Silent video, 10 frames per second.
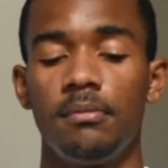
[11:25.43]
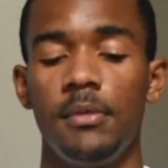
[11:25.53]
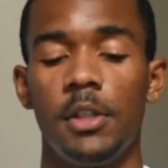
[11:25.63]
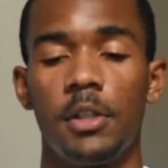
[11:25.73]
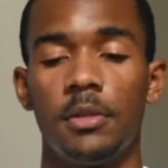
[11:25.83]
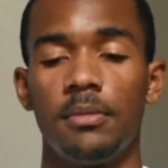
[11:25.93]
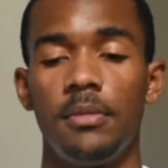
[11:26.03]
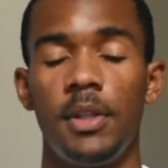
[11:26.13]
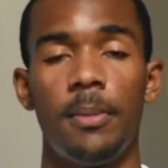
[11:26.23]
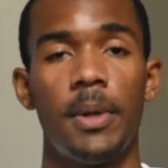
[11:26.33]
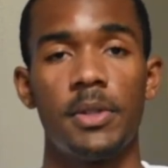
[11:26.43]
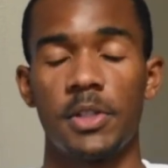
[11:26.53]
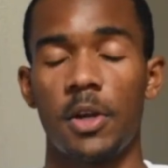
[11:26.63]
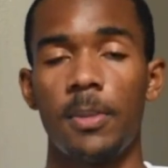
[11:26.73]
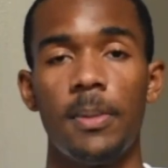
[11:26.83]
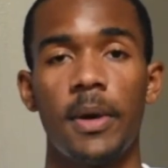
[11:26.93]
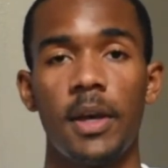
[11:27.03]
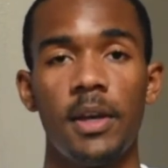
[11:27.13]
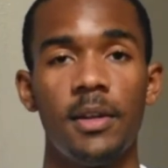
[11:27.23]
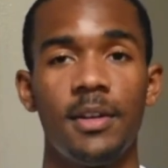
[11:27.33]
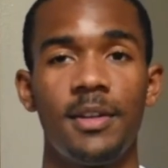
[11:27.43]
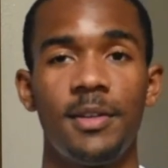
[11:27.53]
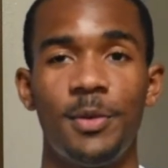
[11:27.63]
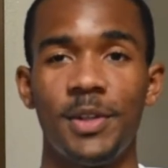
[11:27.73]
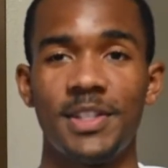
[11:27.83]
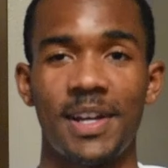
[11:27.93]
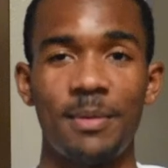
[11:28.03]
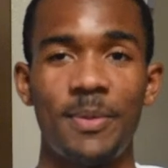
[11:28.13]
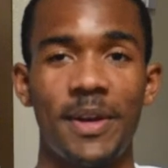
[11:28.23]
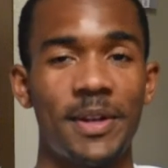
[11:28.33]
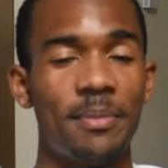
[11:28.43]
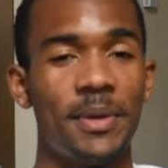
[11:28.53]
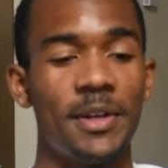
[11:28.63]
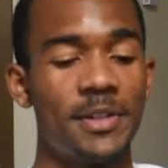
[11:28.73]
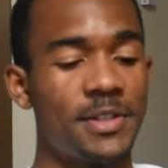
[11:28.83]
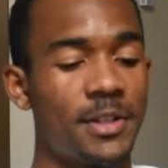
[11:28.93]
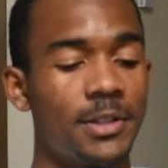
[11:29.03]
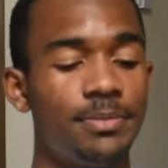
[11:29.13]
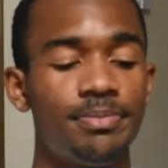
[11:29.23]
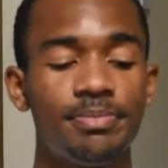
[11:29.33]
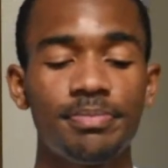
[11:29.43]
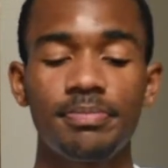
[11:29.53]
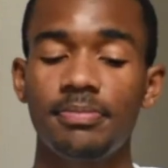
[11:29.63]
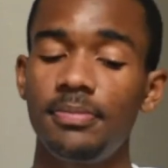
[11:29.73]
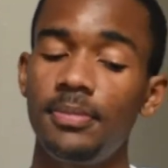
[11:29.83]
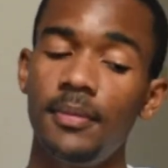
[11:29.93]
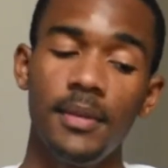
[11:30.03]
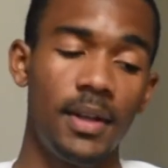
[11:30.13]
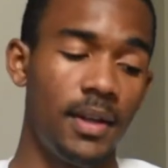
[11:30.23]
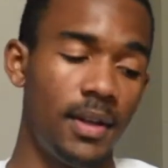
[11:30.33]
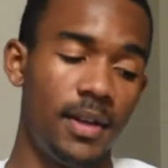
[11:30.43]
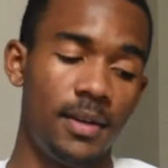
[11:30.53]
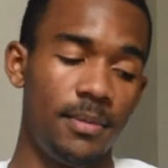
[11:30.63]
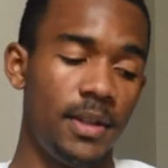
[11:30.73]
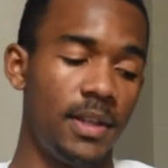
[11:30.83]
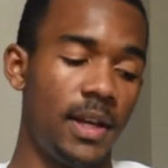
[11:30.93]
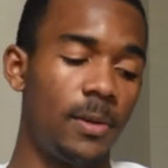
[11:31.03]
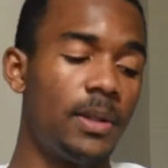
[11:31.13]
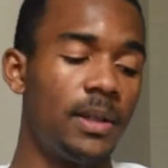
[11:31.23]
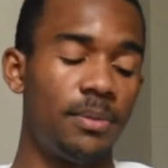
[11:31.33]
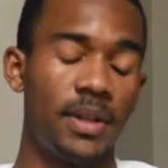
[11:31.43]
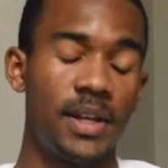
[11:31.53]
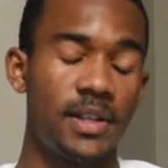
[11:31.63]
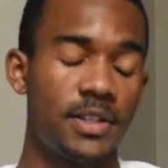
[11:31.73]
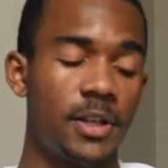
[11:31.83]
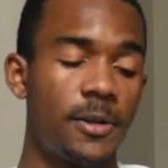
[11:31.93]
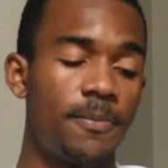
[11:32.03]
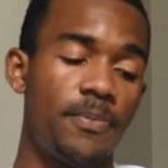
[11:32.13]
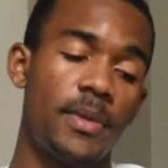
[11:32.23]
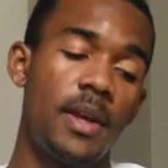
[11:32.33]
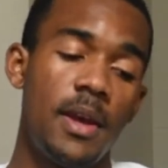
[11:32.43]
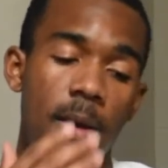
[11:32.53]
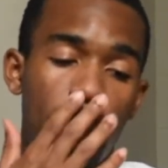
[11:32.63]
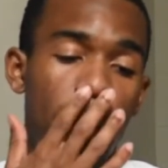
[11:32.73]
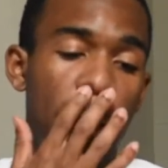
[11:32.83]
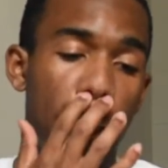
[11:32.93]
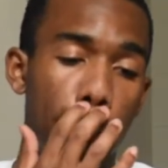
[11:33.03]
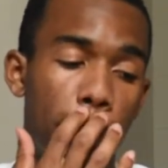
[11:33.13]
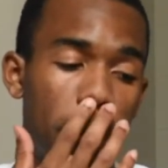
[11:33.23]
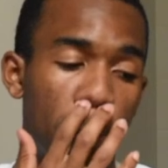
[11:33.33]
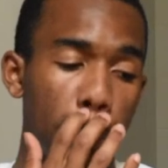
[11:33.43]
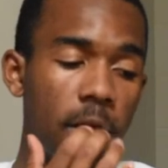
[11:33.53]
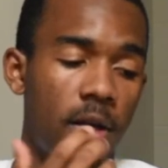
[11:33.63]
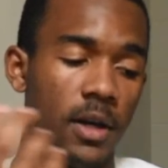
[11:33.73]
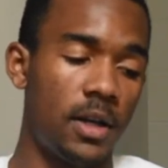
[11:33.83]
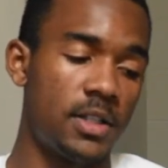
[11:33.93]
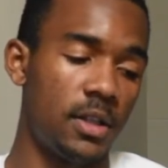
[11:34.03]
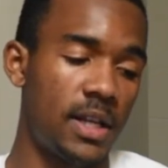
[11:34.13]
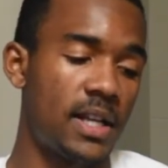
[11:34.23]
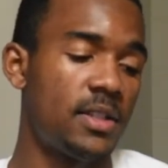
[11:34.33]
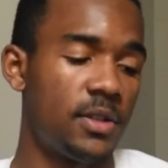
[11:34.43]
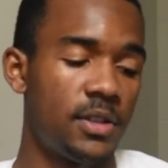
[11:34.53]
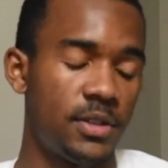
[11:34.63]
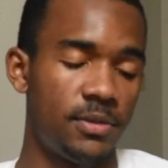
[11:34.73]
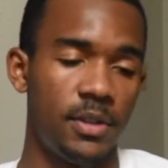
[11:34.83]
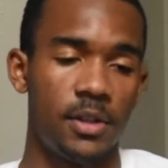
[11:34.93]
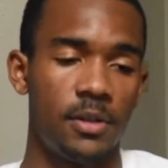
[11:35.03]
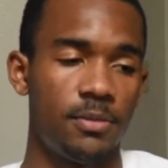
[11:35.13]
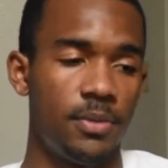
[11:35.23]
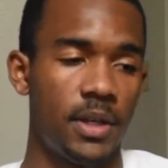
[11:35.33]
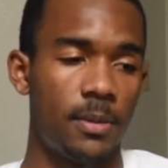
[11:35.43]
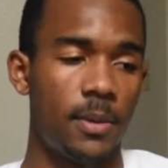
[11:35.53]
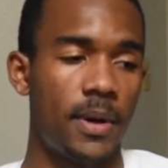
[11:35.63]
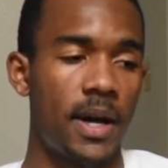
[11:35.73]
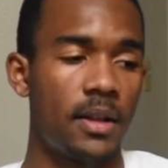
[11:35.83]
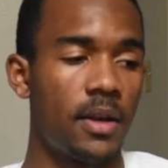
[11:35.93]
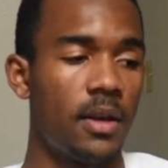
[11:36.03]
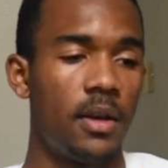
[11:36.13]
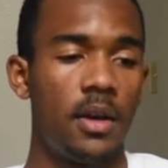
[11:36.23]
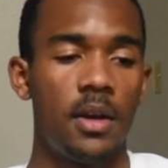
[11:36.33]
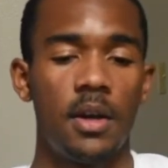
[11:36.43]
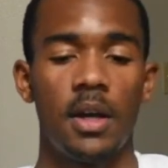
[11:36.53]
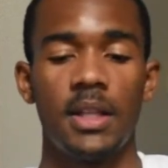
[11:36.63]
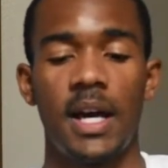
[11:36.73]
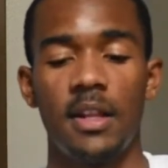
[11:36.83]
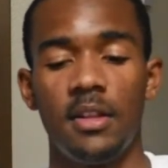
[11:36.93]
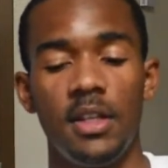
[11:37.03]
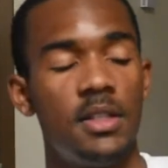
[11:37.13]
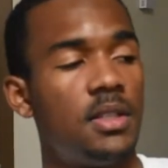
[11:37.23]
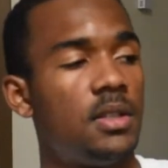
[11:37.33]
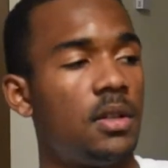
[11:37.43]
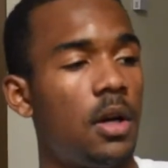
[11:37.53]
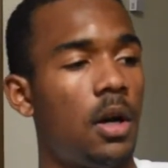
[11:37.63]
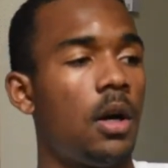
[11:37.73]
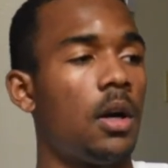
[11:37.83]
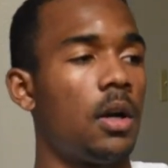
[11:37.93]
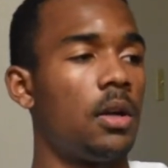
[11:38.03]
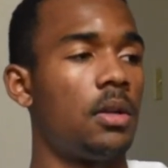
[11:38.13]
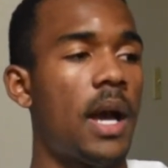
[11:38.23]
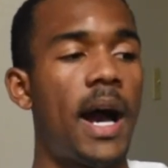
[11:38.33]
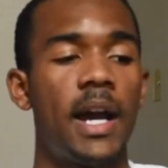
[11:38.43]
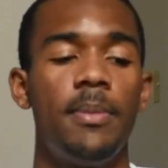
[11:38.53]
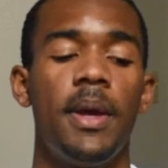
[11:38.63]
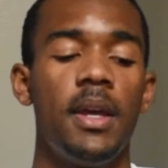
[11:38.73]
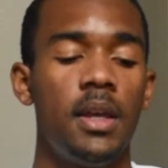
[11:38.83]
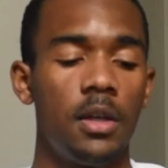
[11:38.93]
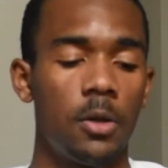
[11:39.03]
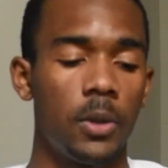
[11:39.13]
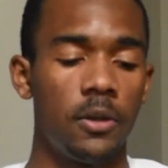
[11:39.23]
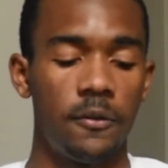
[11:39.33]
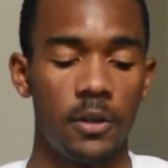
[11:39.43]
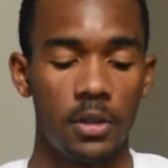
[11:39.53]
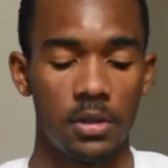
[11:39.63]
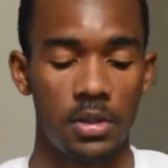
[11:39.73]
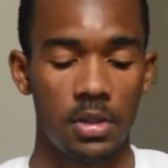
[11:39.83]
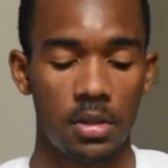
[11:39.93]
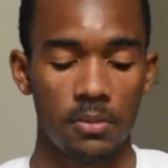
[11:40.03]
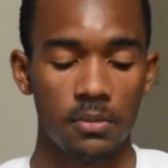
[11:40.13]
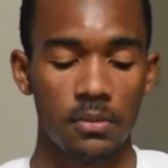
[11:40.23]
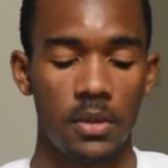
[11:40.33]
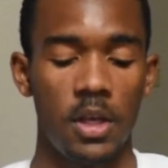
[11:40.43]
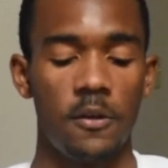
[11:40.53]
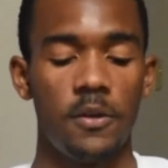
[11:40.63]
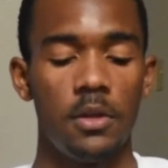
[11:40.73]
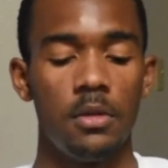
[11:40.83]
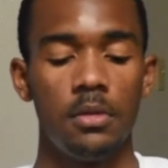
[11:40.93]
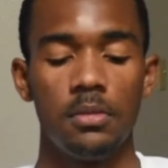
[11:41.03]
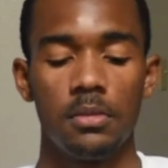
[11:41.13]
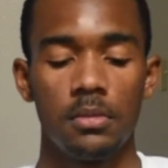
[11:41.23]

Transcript: you know, them bills is gonna be paid when it's time to pay them bills. So I mean, can't really complain. So, but yeah, so last one is, you know, becoming a pilot. A lot of these are high-paying career fields if you